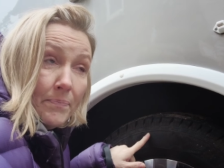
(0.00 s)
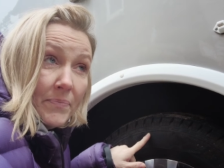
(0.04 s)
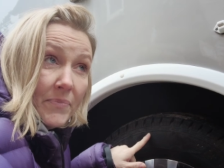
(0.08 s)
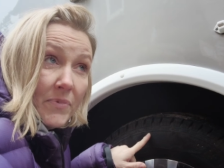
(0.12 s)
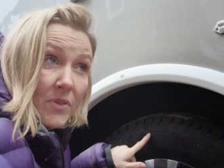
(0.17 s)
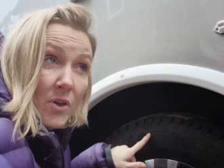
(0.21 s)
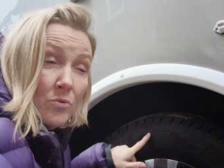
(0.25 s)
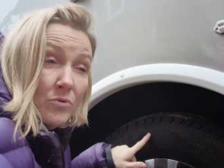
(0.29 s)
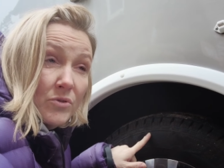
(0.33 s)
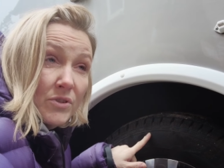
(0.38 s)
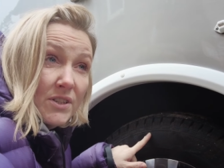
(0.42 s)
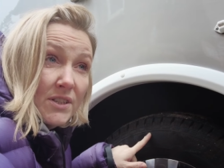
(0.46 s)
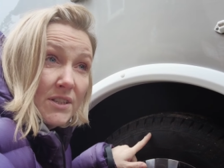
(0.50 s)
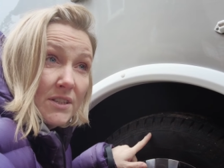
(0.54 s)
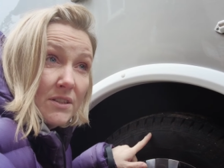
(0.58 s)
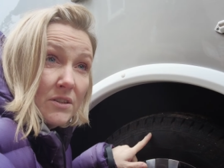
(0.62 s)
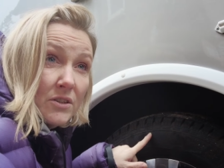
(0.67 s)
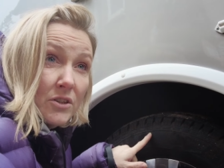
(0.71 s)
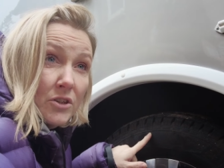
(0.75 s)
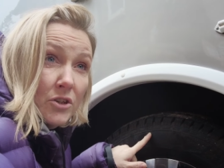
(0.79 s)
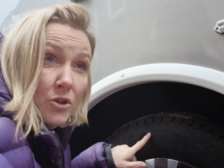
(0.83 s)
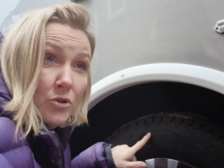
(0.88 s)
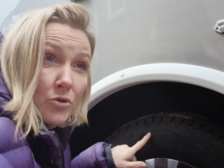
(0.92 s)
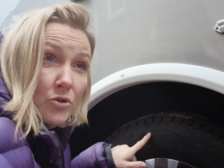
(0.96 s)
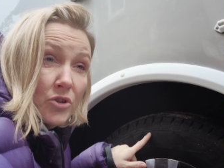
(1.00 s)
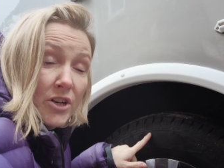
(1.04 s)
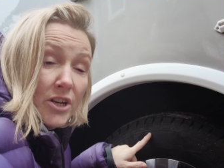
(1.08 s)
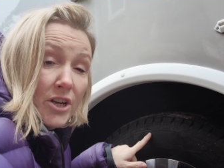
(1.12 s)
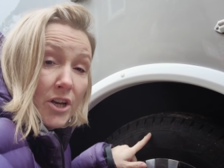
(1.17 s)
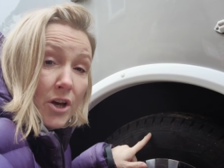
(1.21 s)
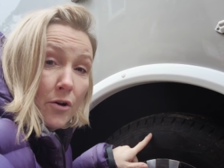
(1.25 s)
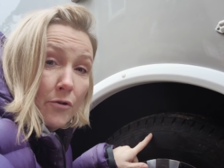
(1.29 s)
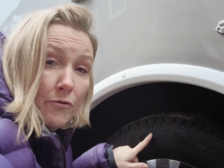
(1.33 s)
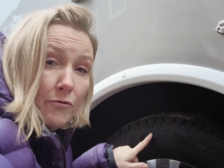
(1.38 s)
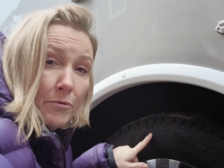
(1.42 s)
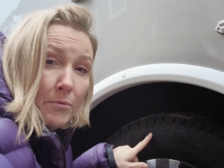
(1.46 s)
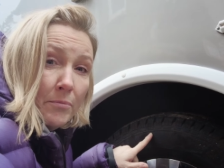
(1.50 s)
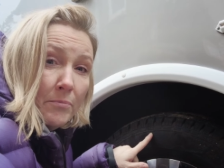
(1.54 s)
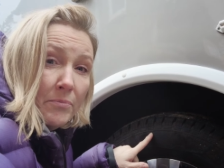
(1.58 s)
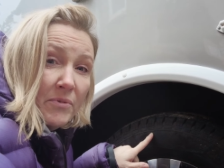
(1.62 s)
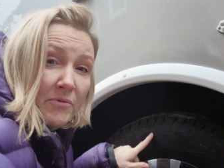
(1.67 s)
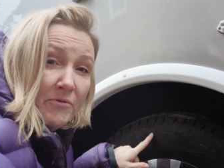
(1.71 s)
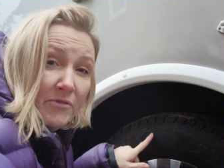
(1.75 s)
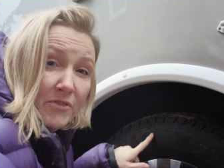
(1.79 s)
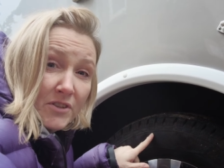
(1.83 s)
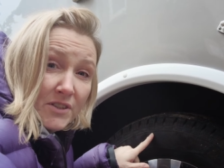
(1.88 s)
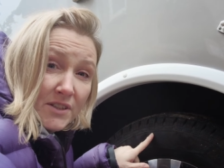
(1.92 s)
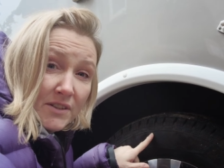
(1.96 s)
Those usually go from
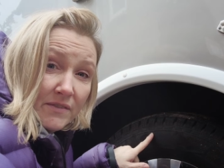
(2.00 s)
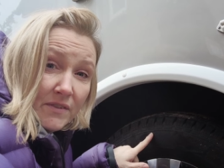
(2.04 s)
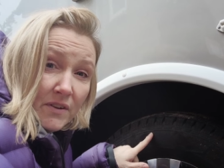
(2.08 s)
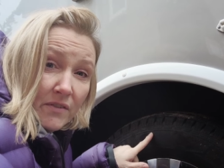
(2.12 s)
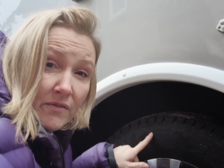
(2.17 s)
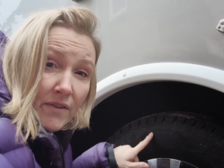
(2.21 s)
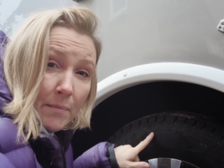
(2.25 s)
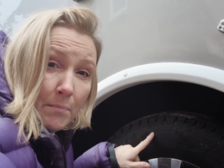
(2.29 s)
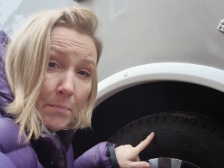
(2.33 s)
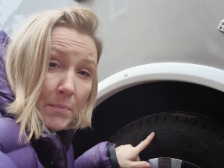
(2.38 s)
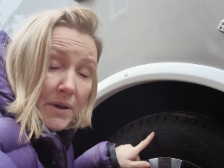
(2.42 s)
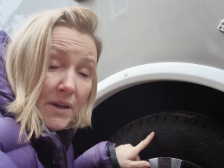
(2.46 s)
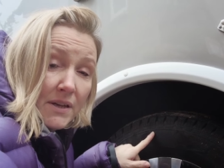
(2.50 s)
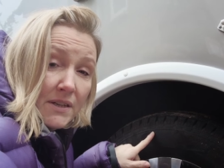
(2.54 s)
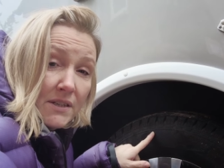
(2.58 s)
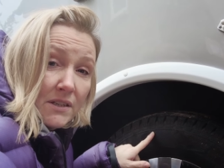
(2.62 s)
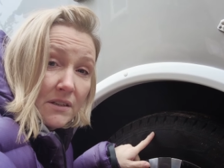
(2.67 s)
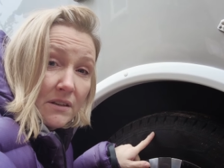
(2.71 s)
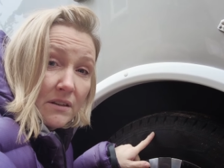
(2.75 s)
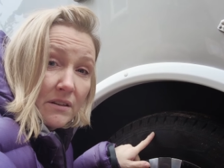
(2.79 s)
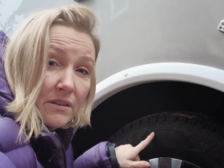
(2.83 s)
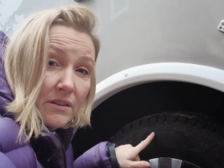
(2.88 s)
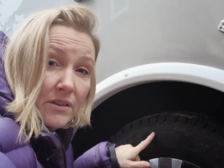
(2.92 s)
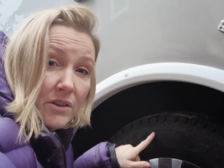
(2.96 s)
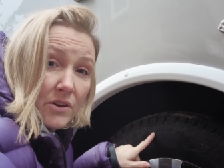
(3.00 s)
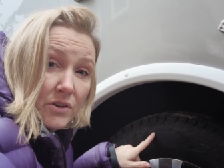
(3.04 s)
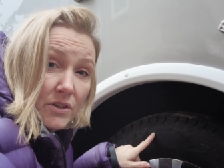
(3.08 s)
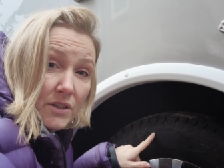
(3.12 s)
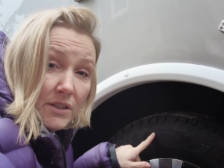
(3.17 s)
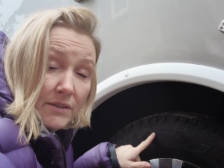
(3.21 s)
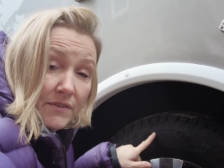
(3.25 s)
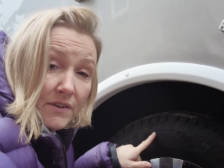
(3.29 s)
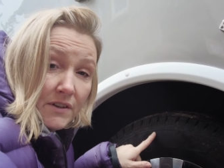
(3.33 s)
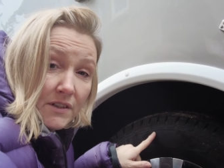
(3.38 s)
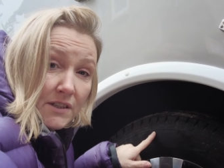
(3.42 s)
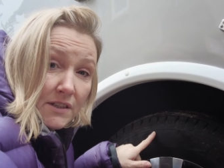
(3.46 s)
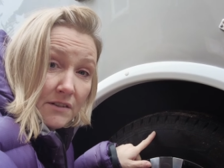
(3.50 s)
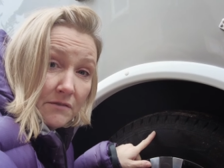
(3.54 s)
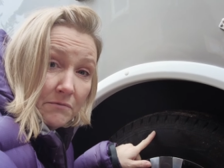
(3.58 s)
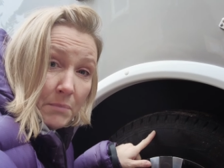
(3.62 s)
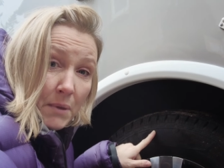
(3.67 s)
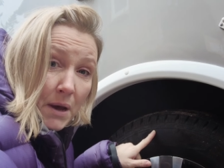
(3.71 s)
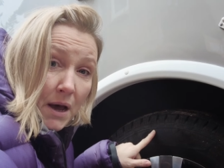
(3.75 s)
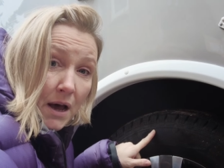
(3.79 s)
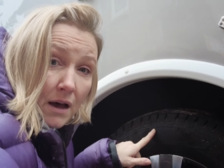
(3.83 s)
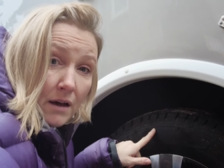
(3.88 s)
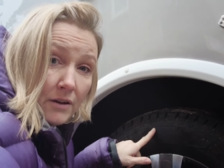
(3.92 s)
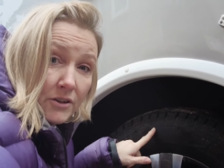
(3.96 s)
the 1st of November to the 31st of
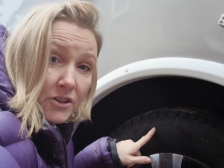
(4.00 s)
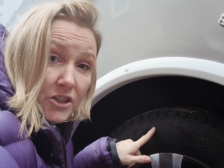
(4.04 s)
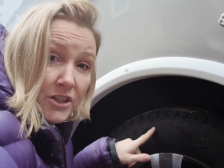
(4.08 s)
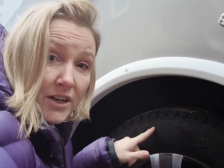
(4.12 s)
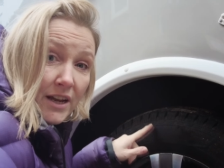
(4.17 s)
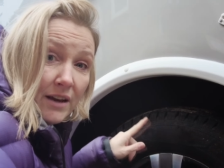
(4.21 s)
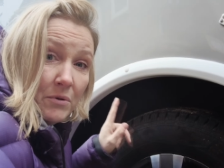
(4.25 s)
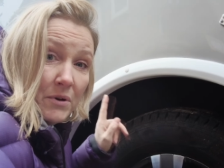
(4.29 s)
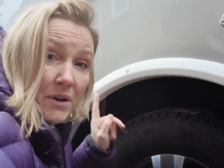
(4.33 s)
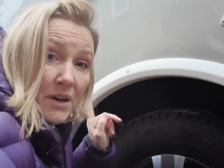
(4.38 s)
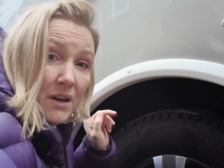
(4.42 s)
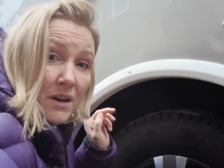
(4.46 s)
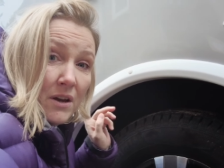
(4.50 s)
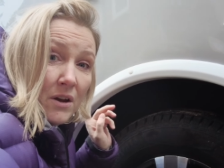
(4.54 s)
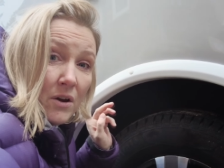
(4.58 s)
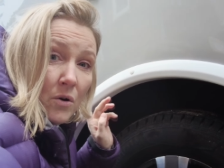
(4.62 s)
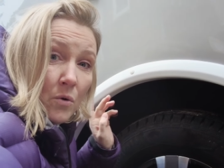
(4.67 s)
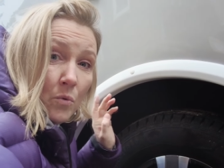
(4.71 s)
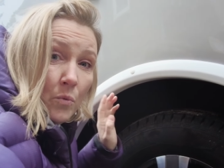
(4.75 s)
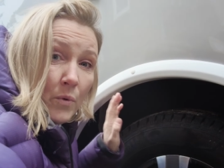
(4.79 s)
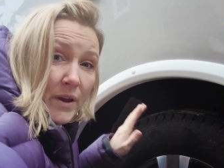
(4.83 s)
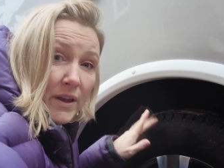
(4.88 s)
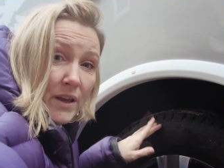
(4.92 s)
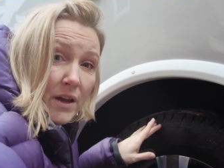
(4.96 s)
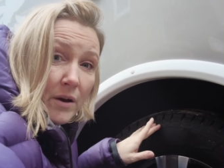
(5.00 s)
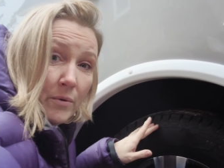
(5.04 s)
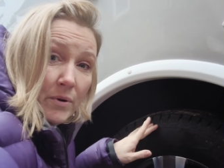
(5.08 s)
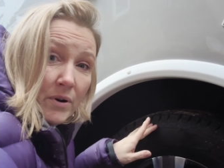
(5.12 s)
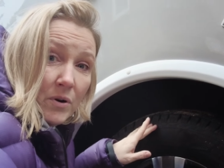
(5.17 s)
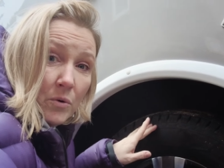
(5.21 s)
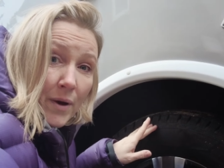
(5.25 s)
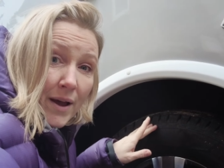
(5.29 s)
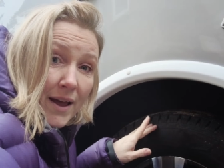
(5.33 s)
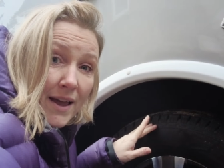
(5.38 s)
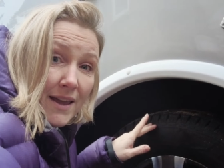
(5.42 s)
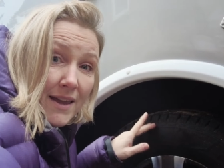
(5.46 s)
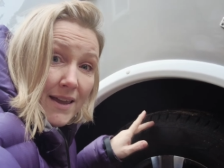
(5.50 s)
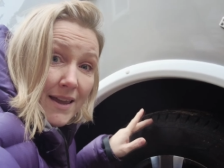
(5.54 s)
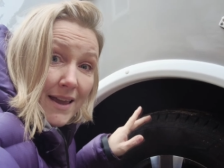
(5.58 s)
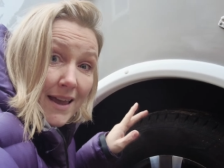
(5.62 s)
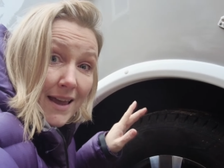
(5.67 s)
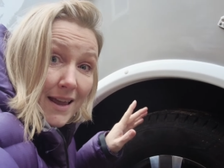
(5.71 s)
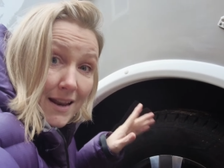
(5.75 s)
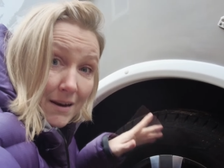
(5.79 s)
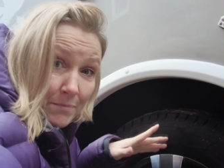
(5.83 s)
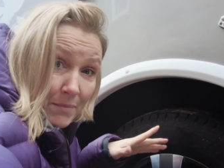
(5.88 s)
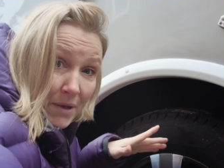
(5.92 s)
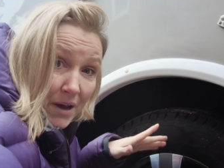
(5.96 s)
March. Now, we're going away
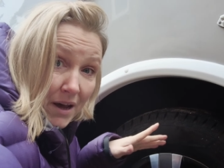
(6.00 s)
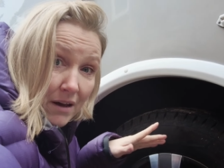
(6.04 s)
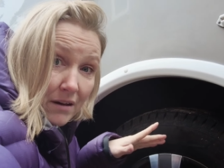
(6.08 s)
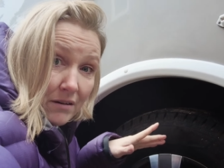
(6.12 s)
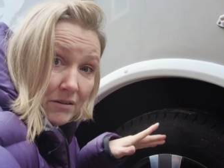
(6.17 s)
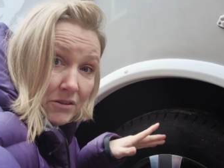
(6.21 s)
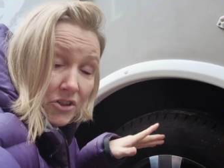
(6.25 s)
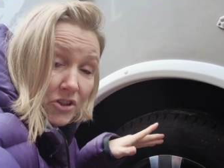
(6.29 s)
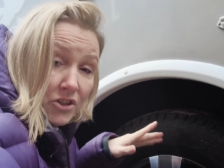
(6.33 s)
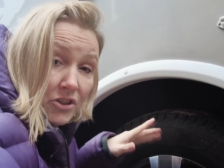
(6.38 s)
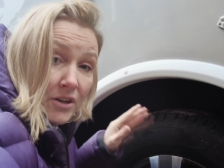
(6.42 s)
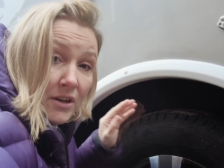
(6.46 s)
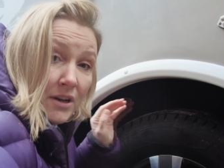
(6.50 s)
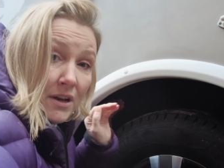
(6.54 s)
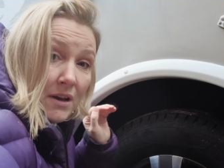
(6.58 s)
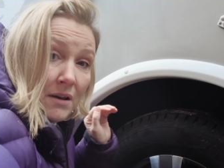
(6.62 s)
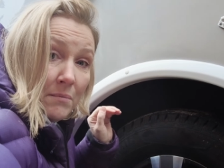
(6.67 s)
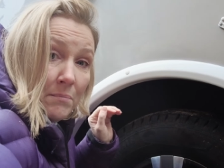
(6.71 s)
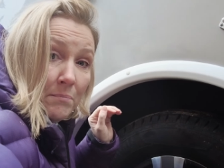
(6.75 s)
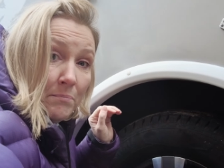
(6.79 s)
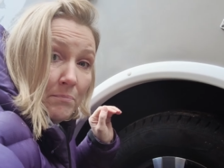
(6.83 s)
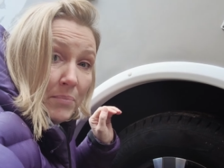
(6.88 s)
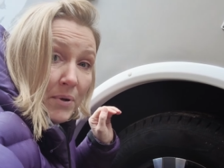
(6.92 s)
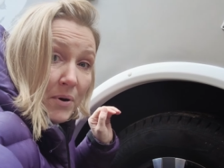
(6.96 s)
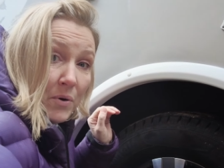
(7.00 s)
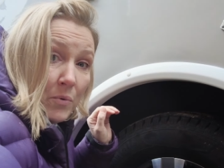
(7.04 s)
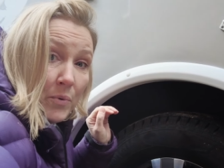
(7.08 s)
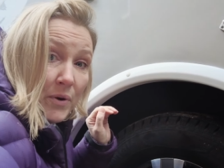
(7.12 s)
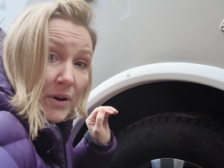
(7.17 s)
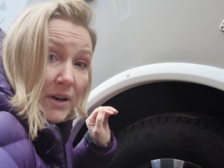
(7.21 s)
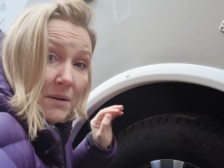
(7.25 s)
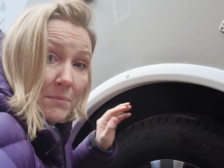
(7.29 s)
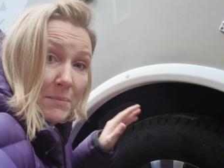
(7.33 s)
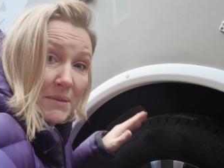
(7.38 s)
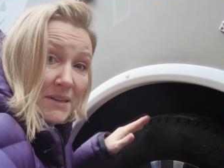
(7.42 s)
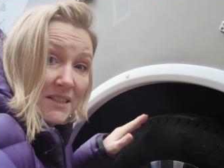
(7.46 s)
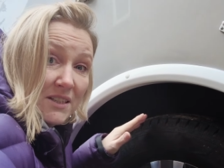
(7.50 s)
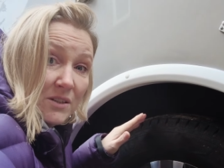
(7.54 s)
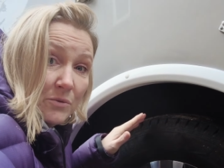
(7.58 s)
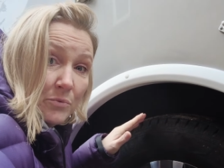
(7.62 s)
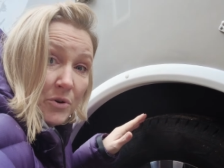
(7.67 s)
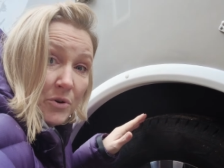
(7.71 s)
in March, but we're going to miss the